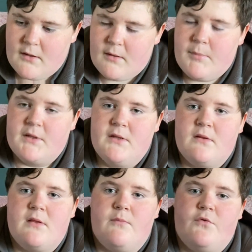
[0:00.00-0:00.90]
But these are
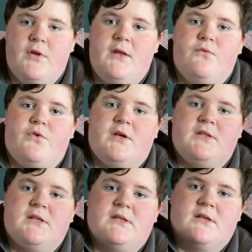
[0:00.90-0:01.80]
some really
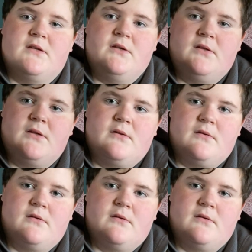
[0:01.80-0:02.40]
rusty scissors.